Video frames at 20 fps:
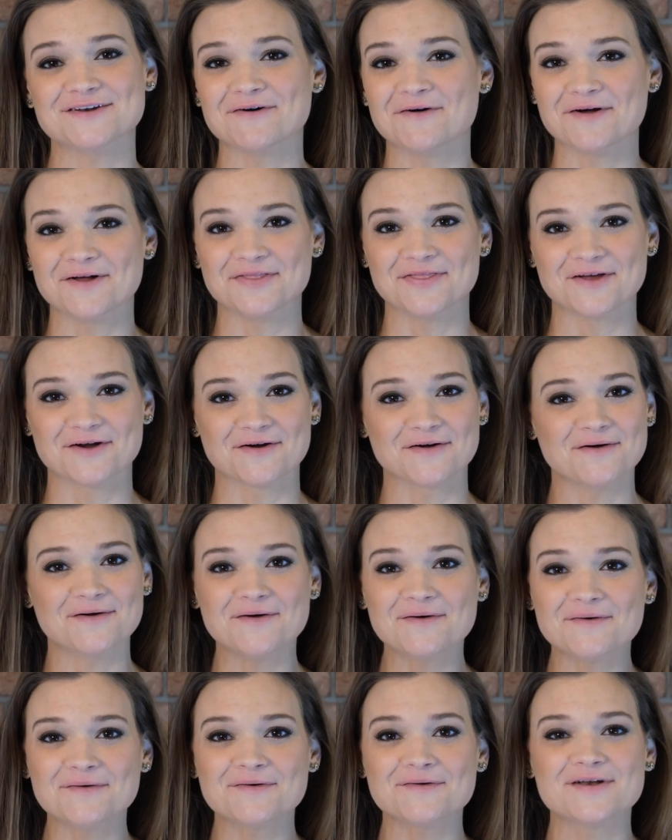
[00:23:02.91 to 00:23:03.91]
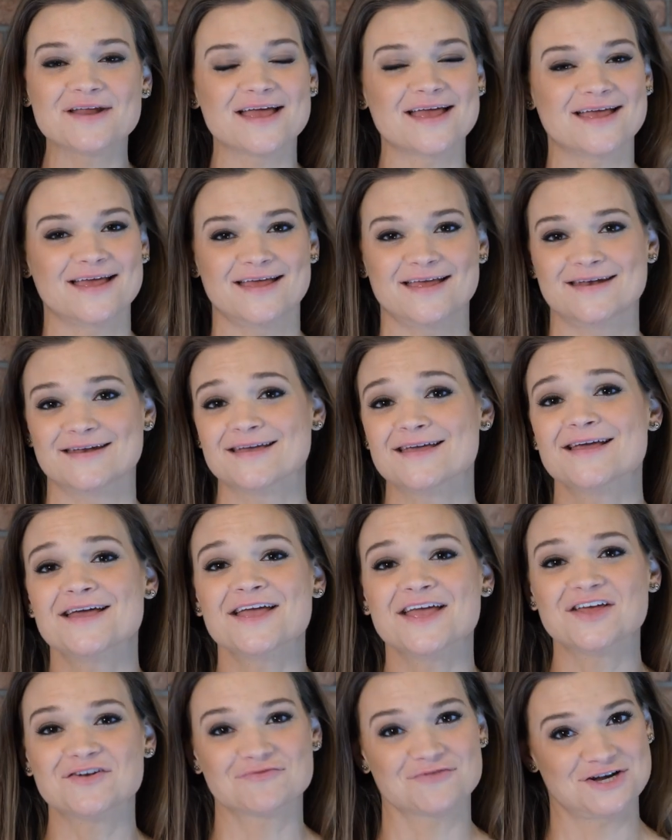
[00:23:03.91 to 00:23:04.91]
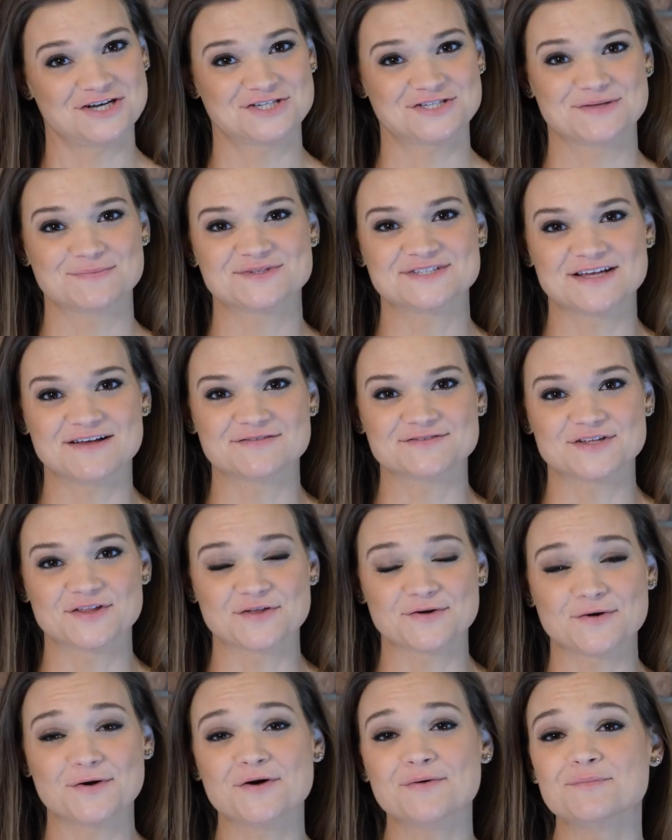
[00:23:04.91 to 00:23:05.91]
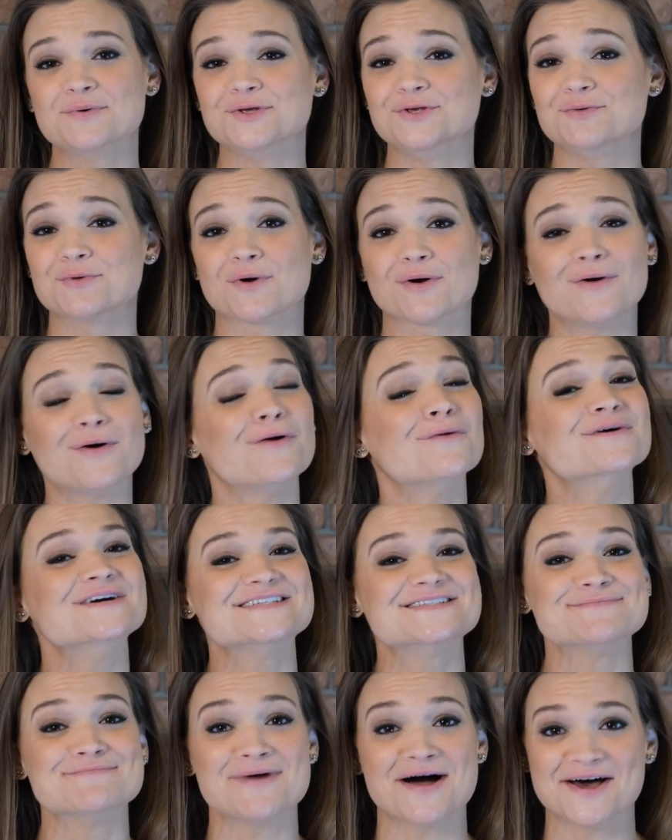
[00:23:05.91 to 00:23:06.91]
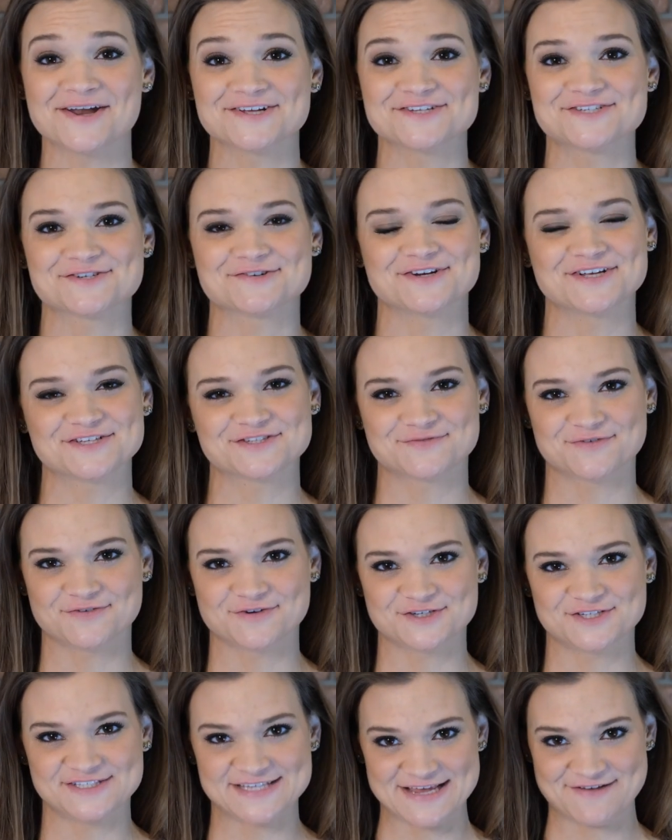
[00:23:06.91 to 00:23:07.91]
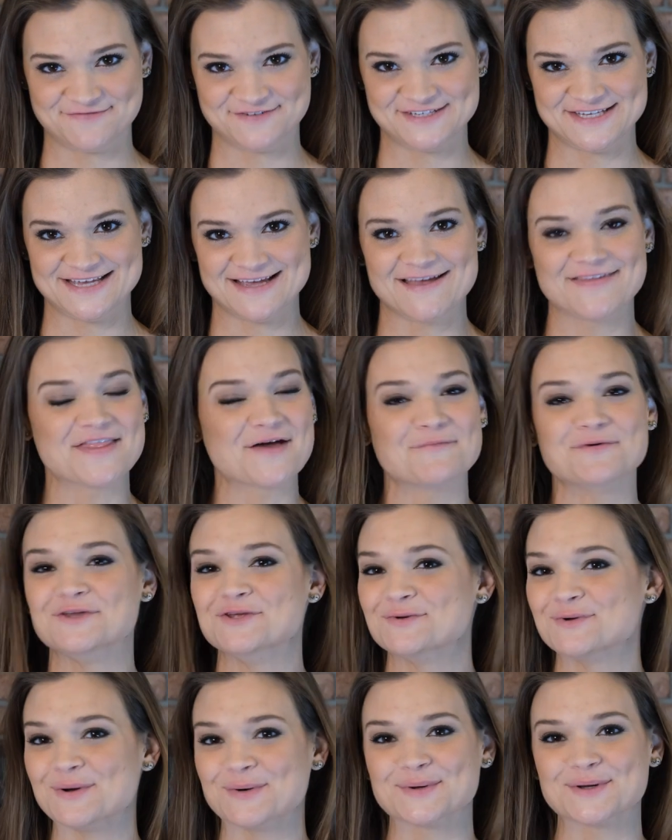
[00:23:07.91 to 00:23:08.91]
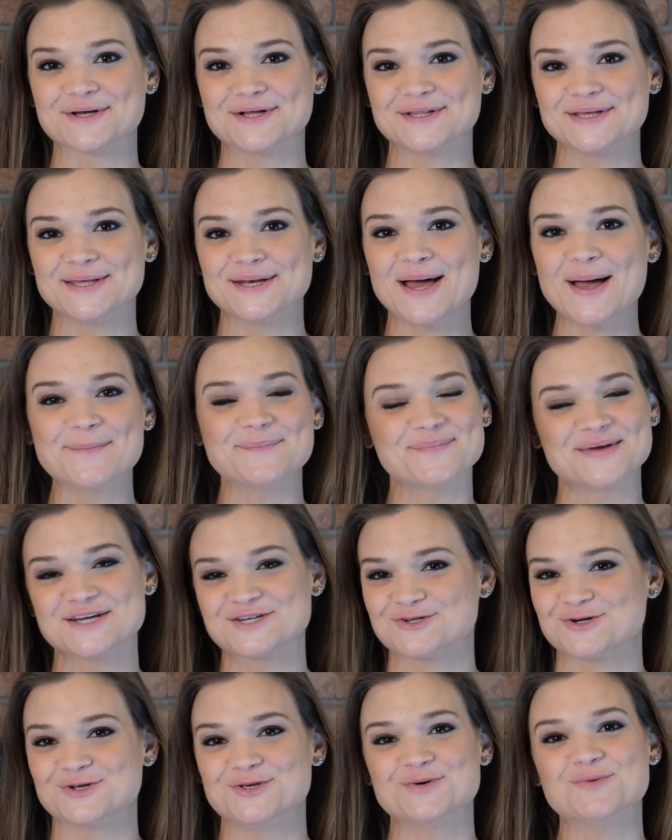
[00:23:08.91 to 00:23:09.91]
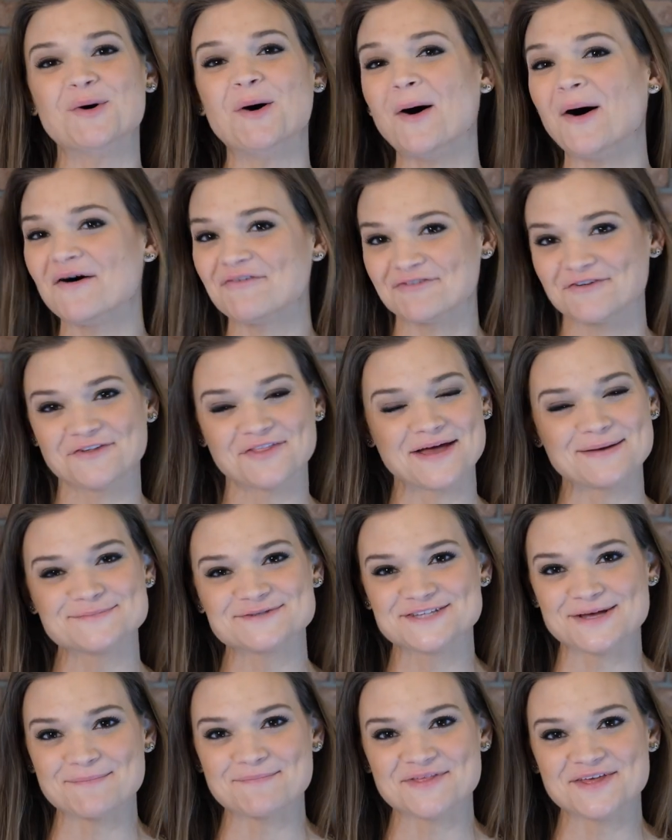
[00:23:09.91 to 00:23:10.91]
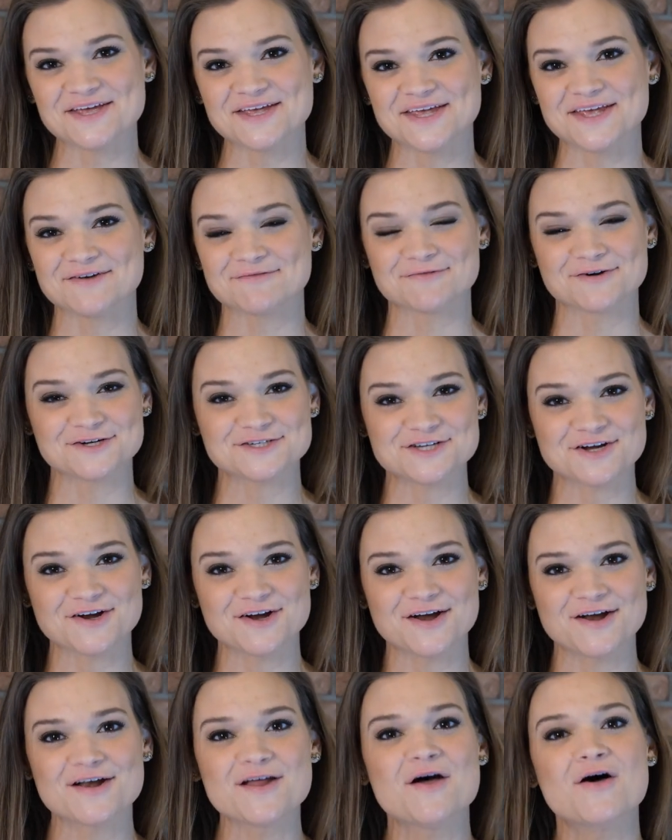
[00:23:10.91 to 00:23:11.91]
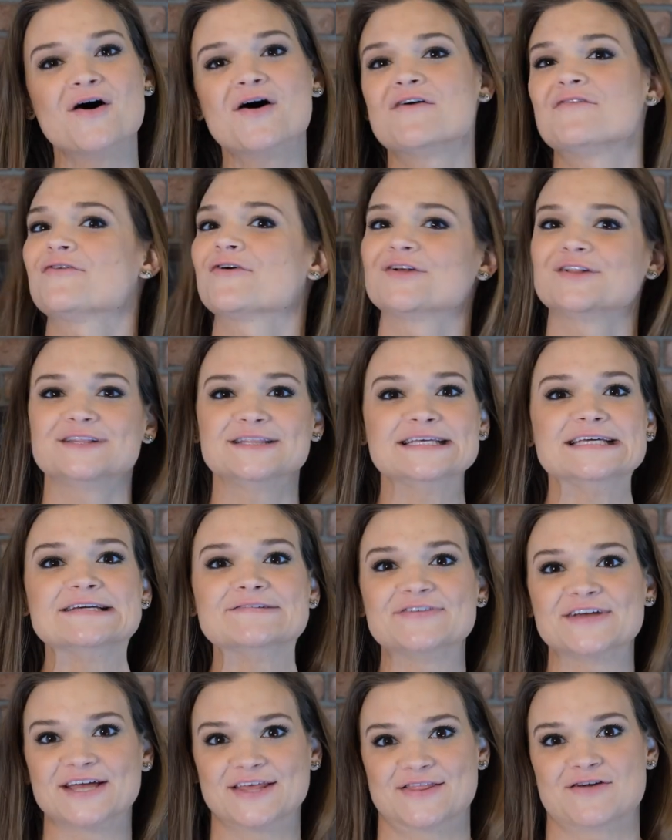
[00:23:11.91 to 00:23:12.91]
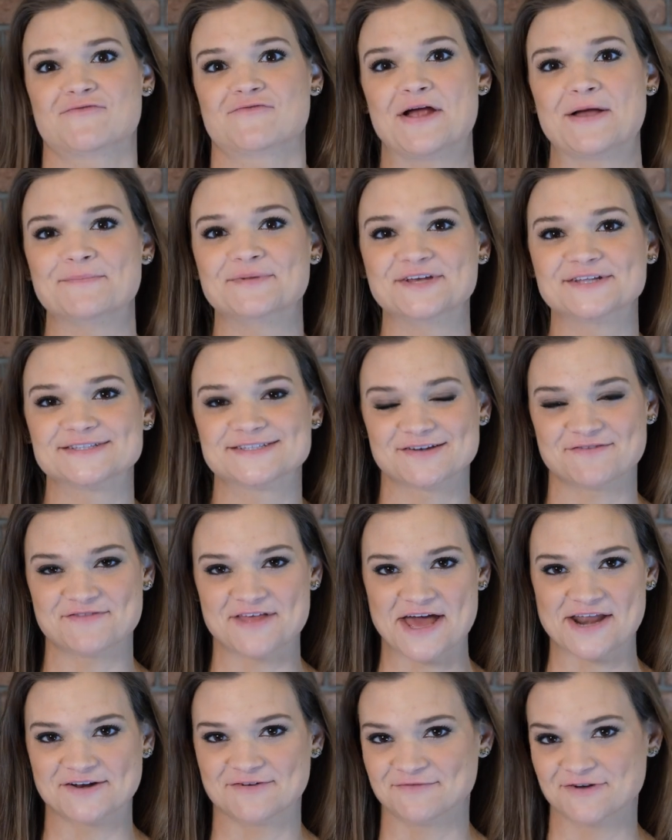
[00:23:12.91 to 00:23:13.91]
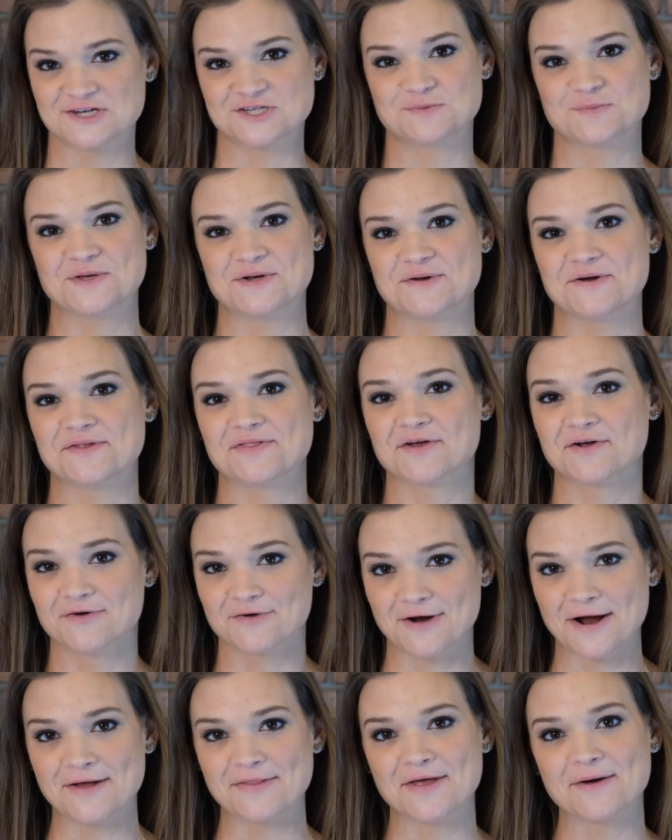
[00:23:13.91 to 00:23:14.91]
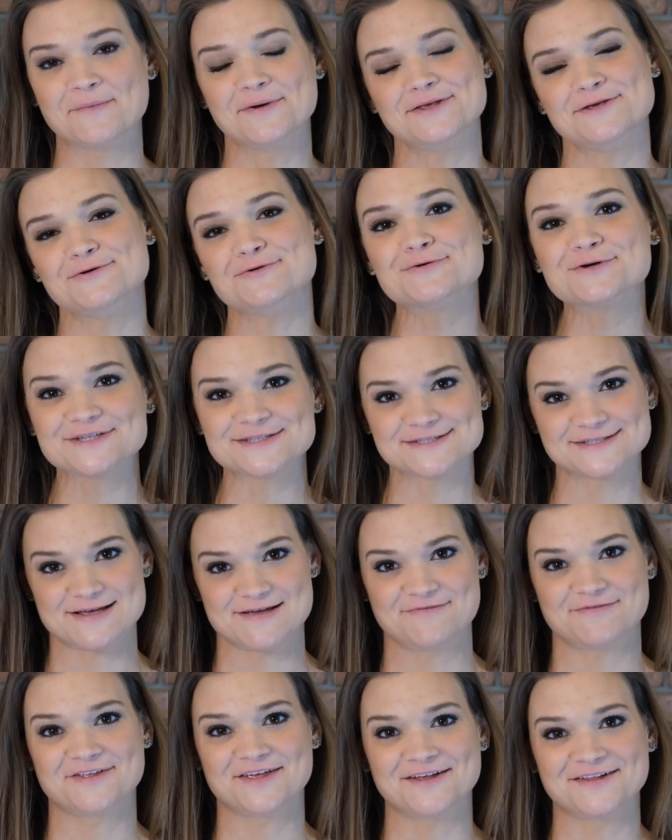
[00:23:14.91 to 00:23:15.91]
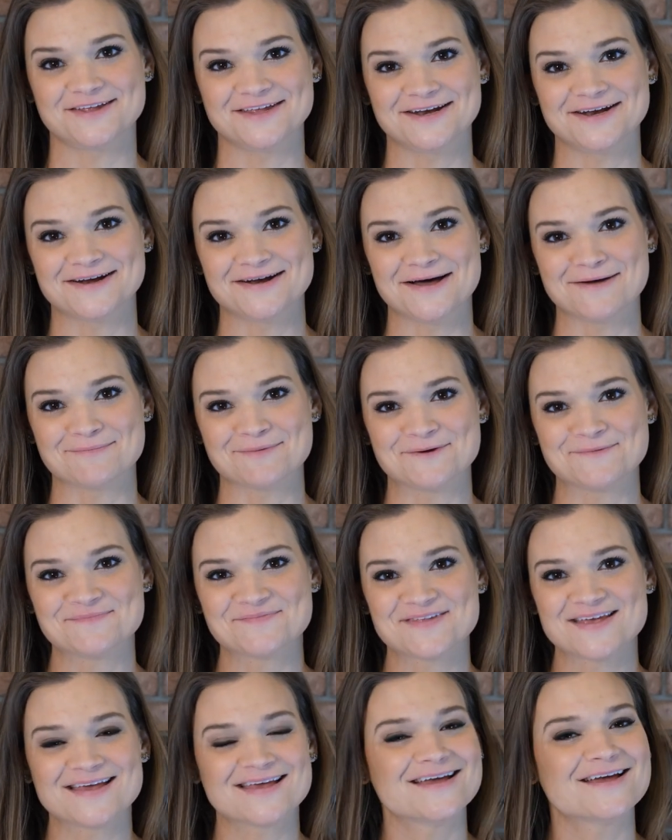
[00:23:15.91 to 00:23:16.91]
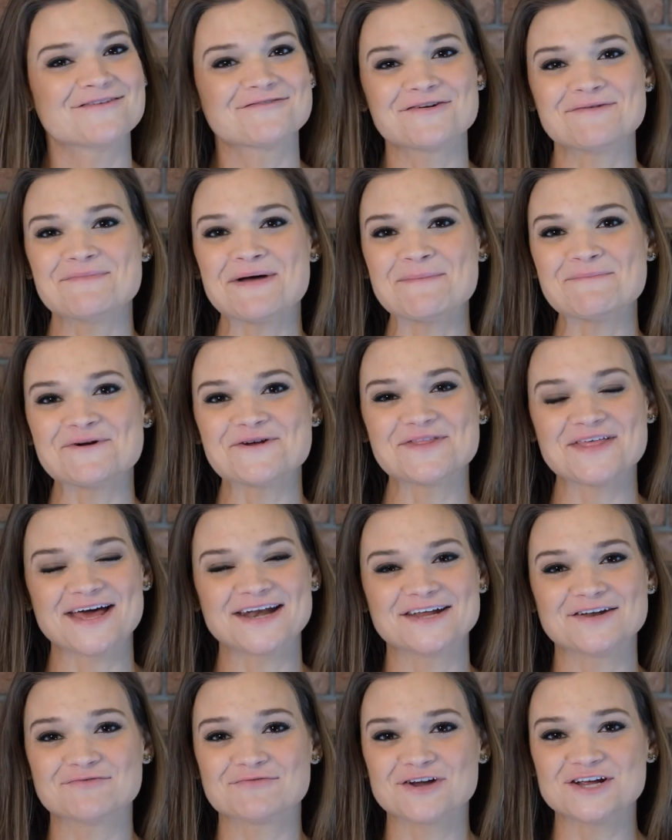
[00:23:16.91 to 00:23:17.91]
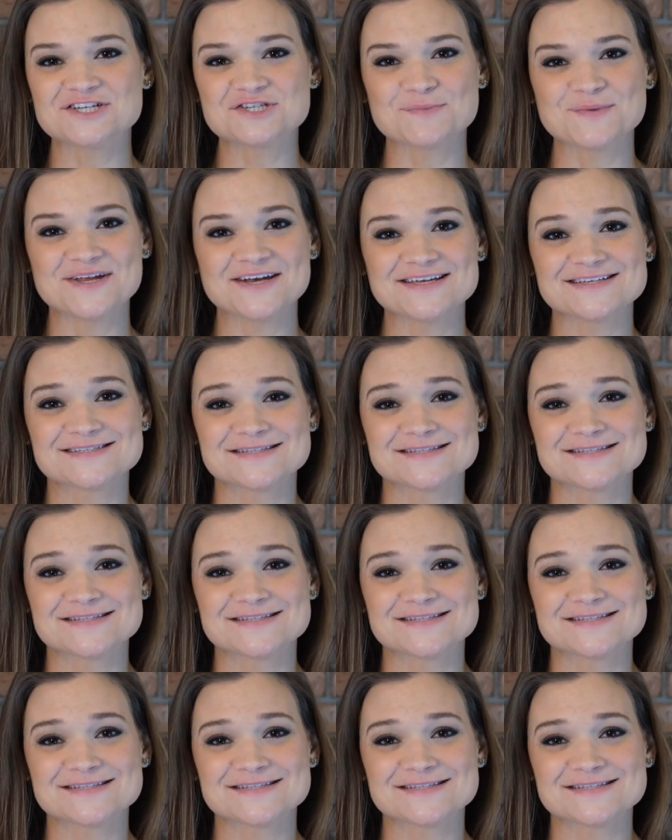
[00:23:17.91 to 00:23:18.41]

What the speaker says: on their own and enrich themselves on their own, but you are always monitoring for safety. And then when you go to clean up, make sure you offer them something in return for leaving the remnants of that enrichment on the ground. That way you can safely clean it up. Remember that enrichment is